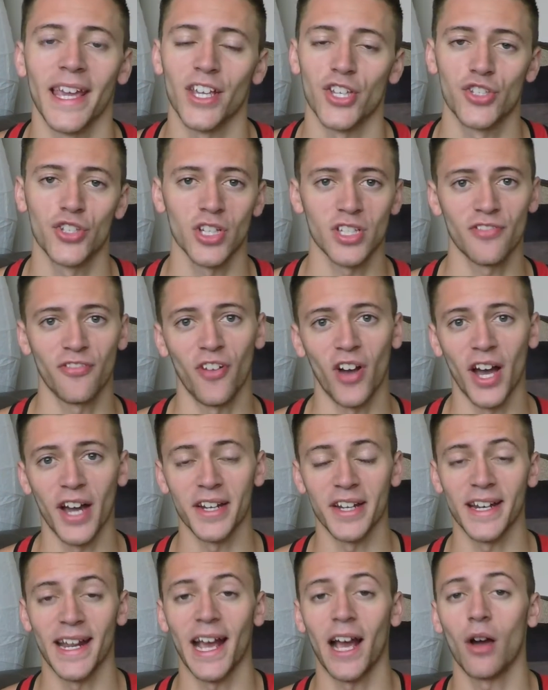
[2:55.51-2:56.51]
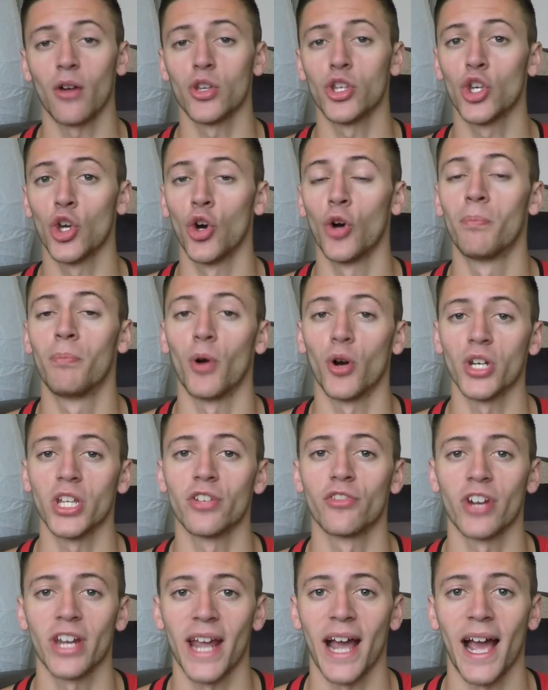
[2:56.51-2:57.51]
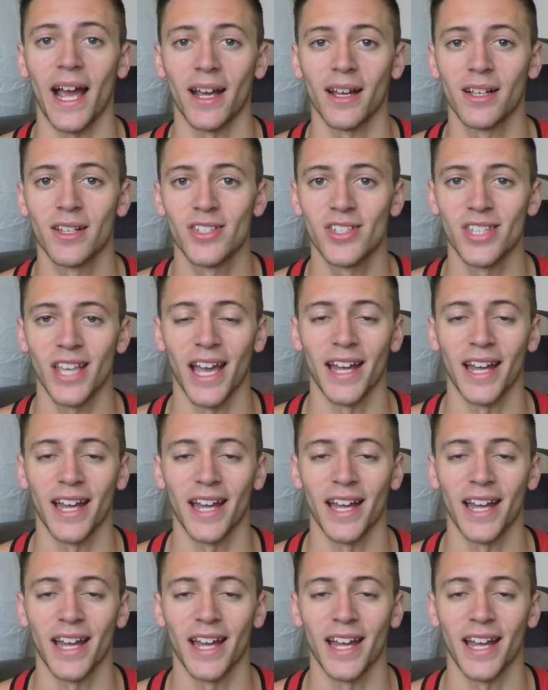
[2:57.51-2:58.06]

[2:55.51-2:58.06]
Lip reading: It's just finding how your body reacts.